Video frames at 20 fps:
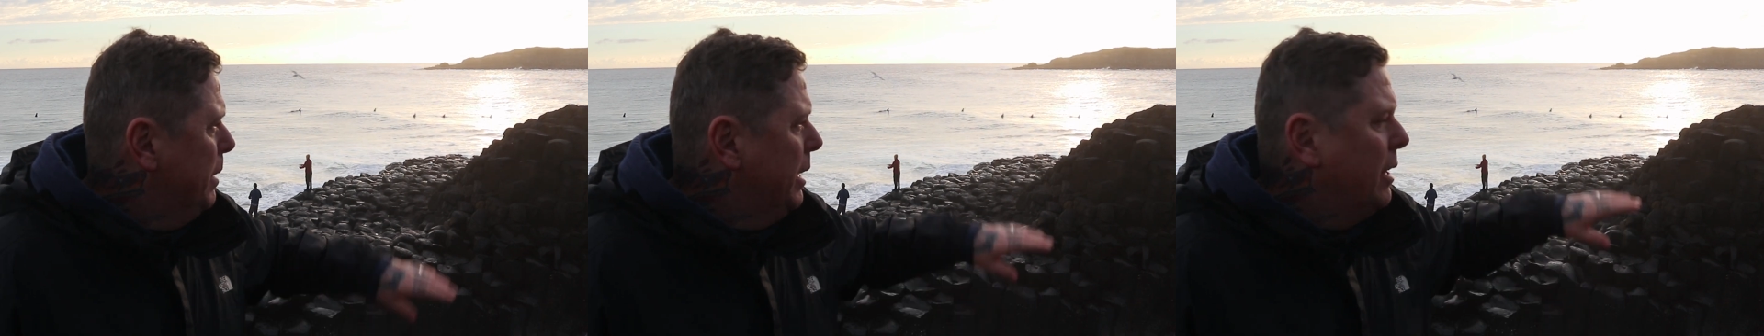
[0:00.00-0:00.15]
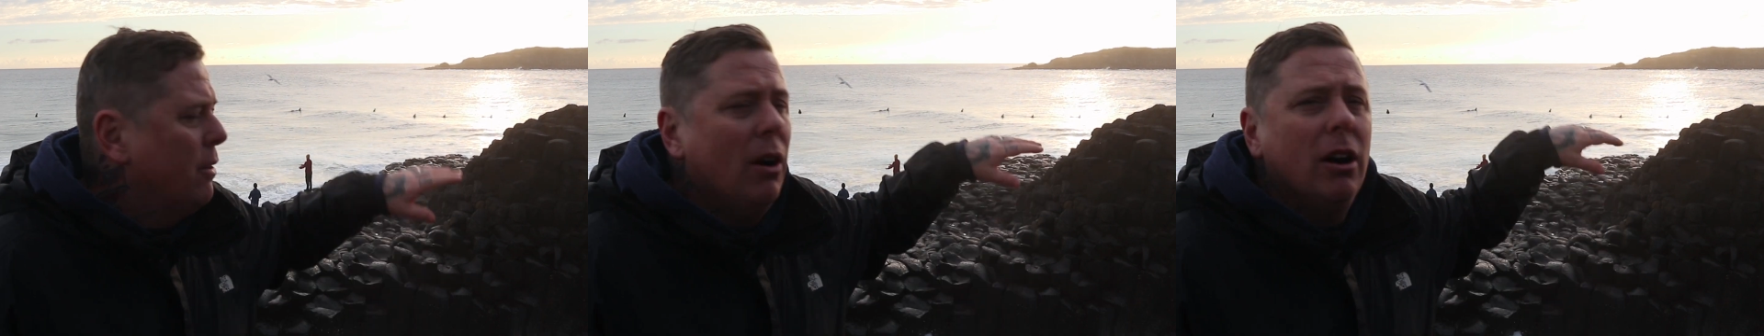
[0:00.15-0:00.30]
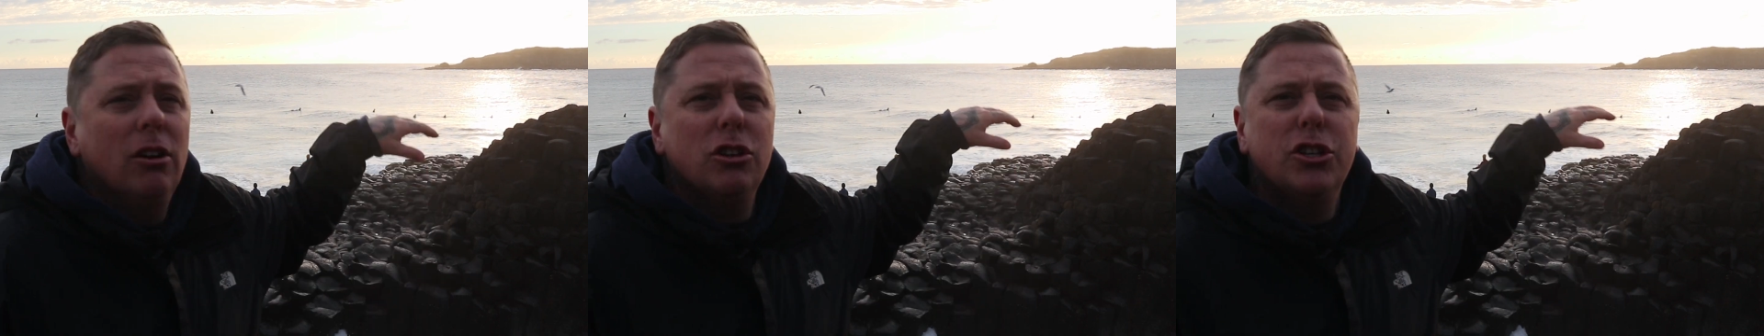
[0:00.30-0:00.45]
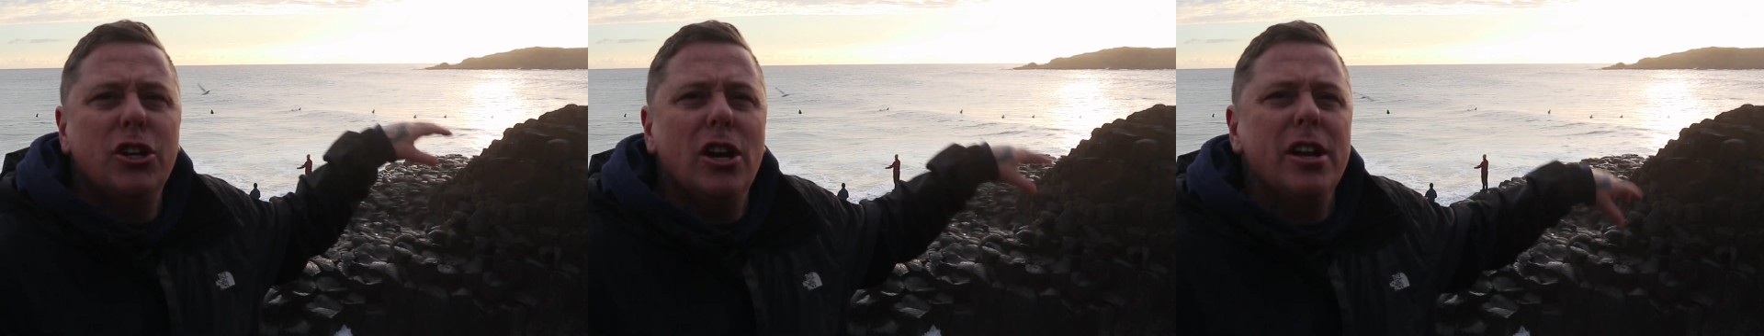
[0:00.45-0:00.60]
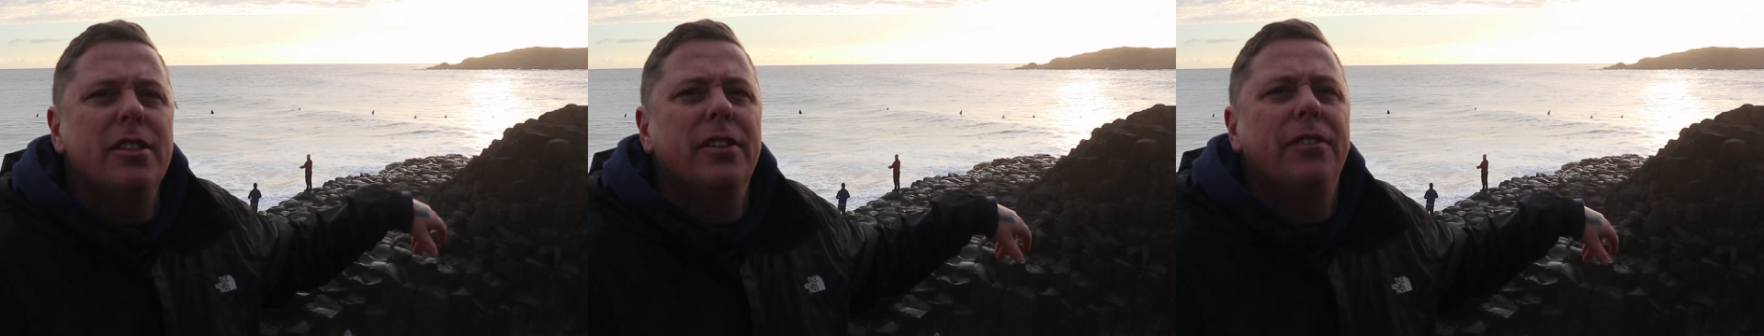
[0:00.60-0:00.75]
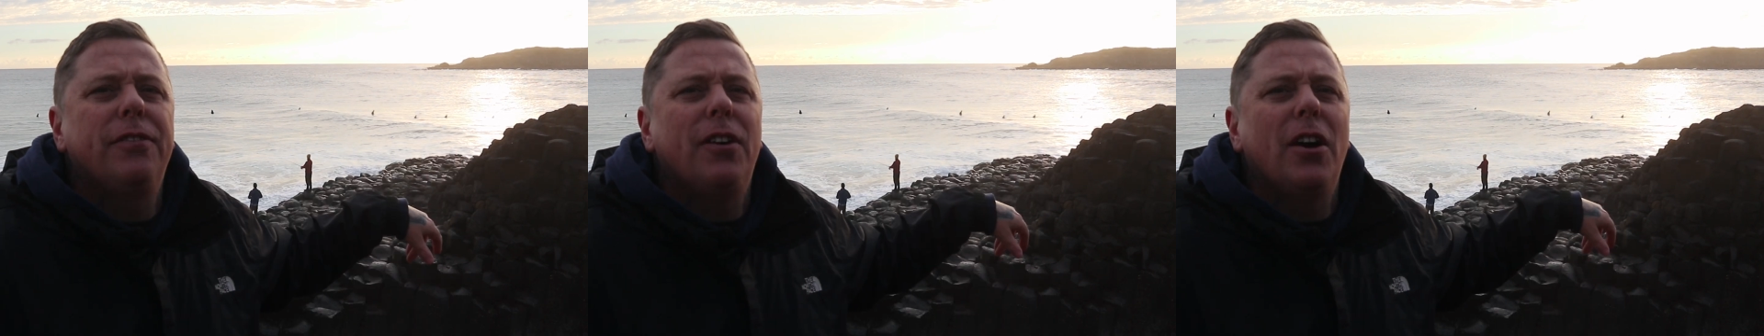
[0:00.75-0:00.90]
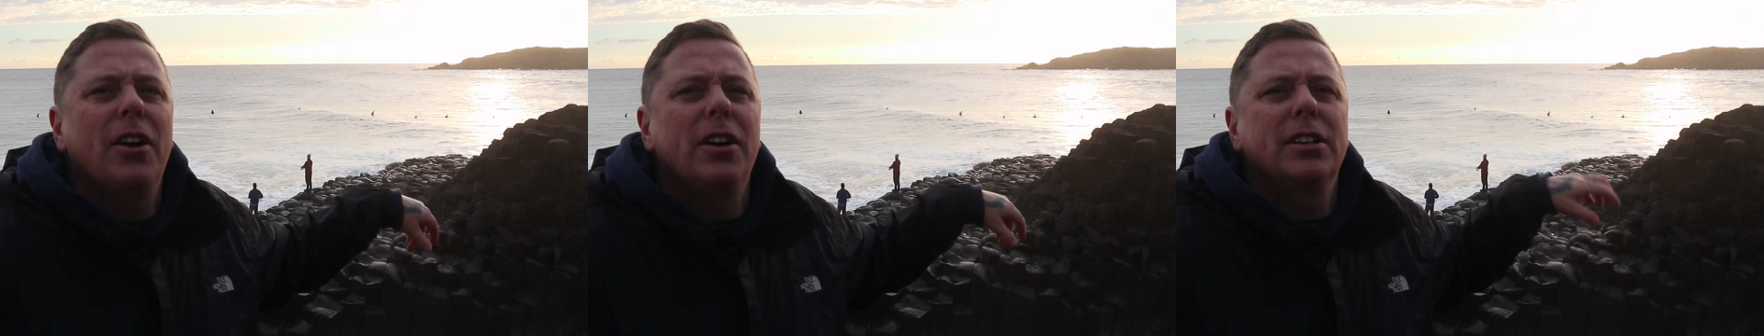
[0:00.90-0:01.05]
But anyway, I'll show you the
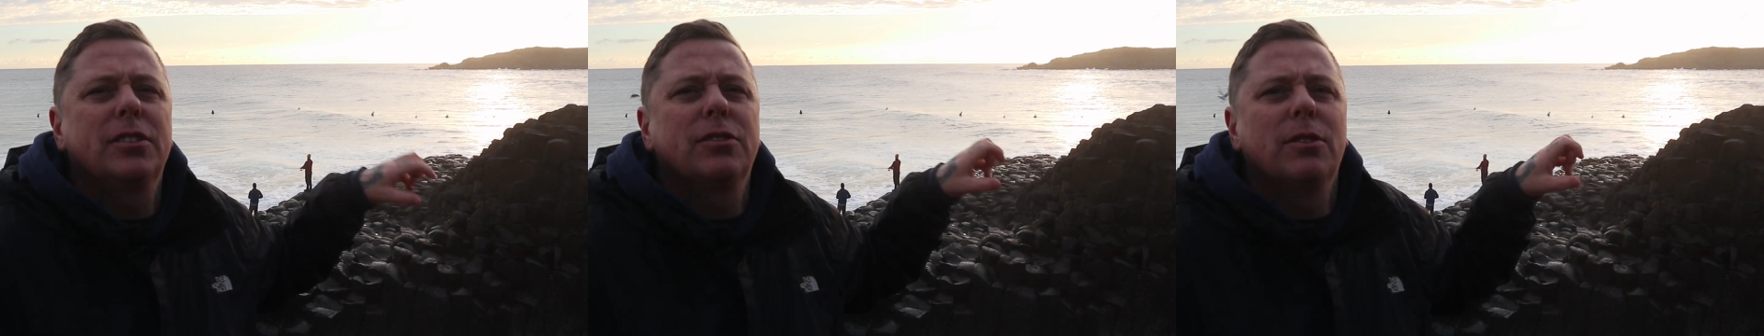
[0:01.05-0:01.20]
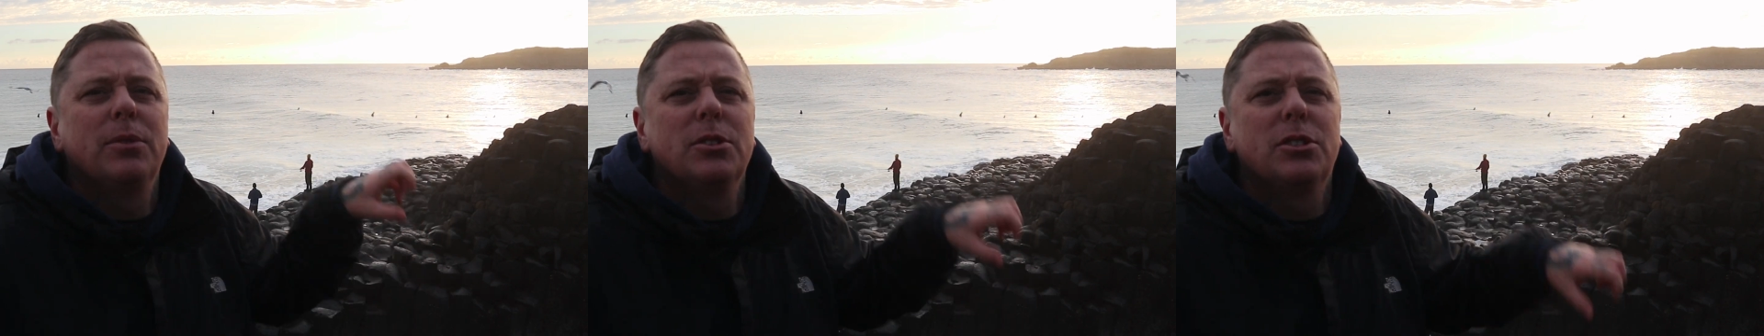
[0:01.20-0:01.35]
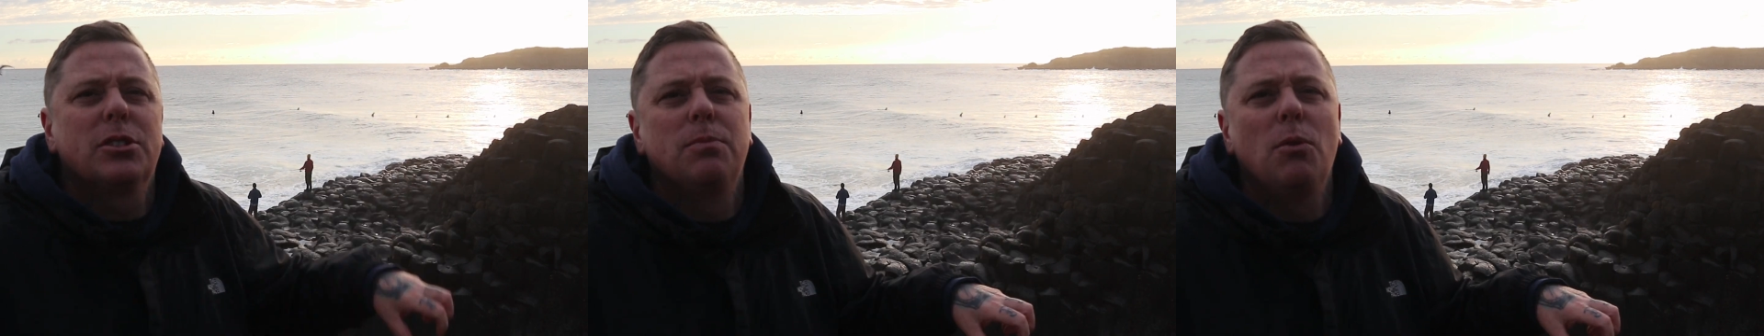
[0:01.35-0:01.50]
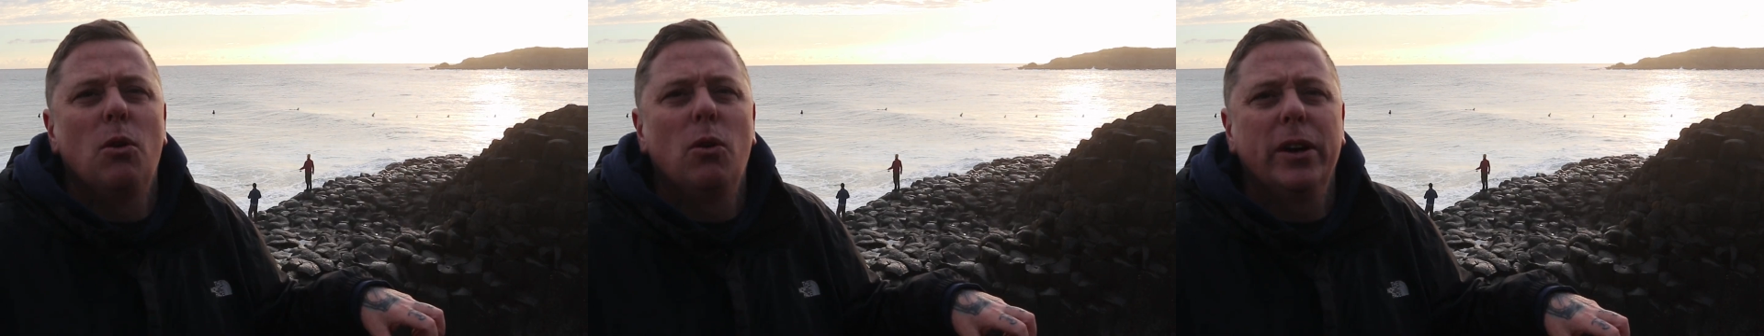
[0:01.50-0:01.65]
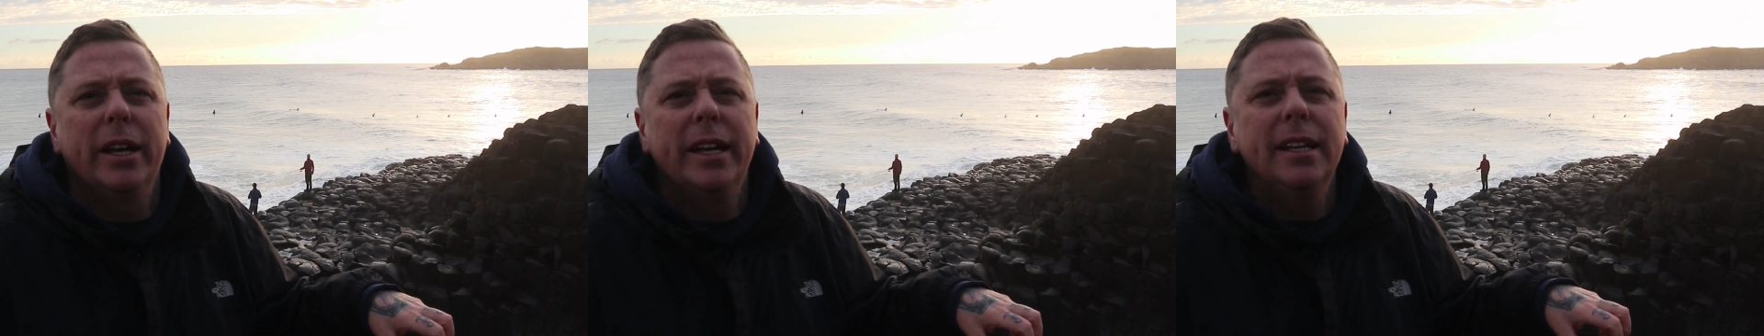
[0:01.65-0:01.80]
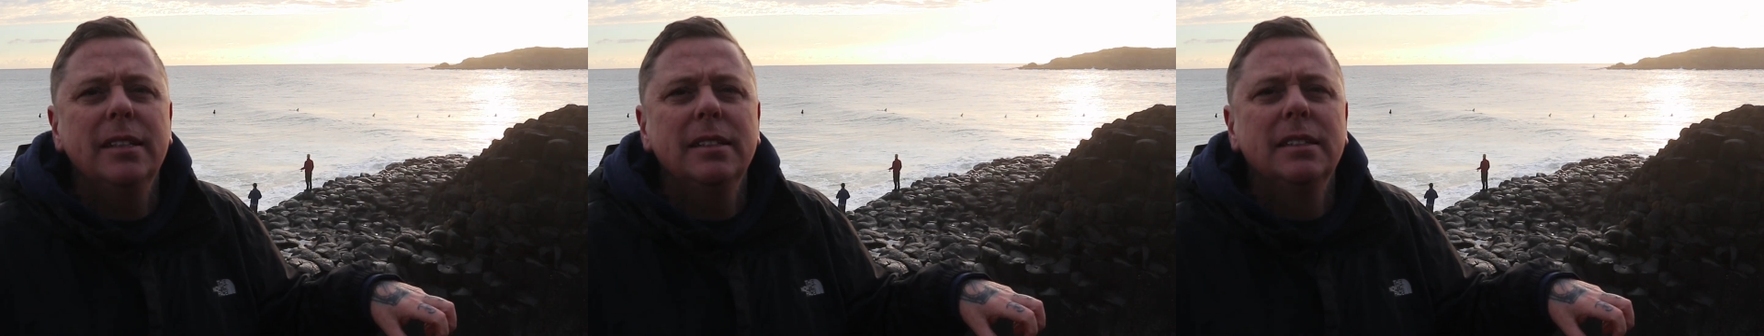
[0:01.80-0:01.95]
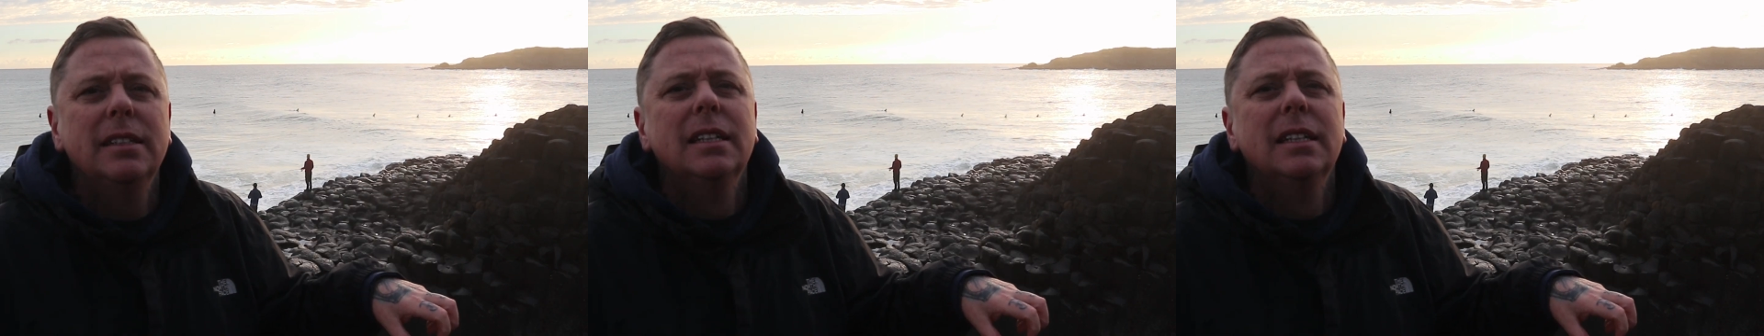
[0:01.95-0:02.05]
photos from this morning.